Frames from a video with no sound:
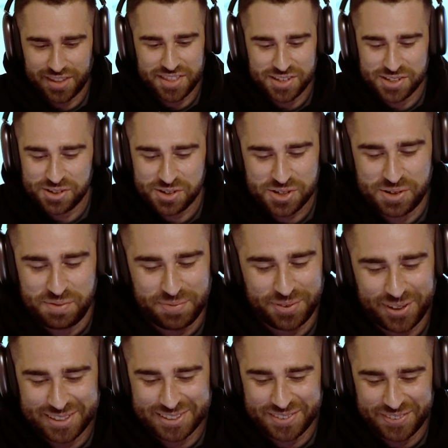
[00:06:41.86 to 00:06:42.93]
These are just
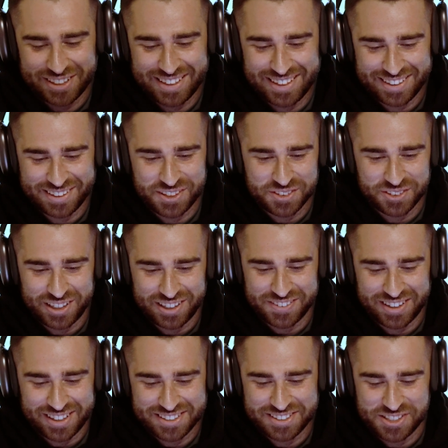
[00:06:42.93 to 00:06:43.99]
impressive. I can't get over how
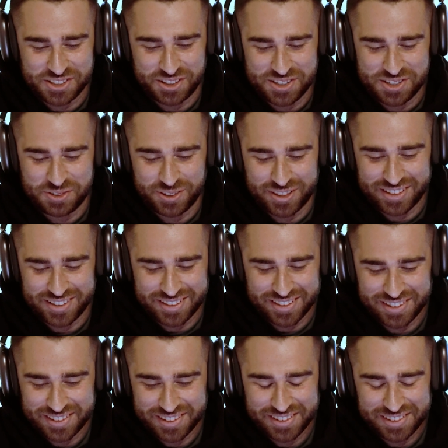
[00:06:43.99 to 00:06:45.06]
nice these are. I just want
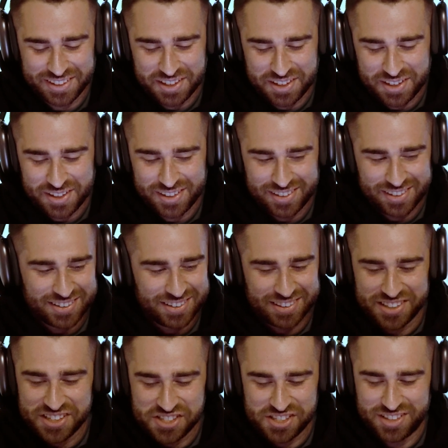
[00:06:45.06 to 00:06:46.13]
to
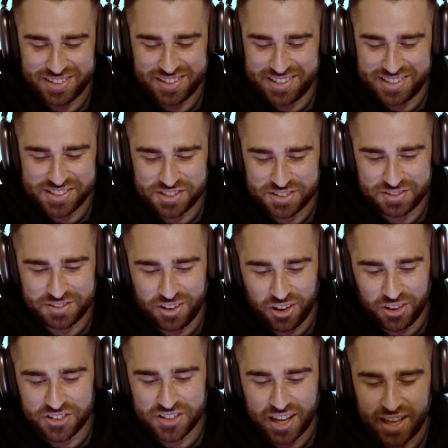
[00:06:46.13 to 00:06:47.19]
listen to these
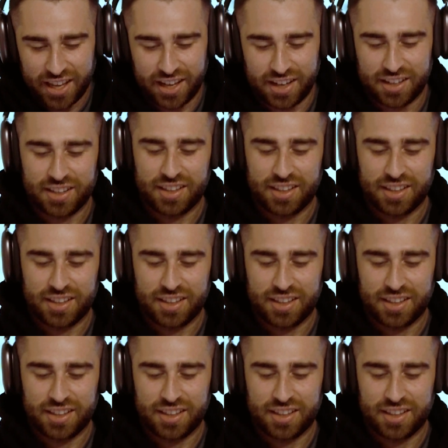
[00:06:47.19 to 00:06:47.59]
all day.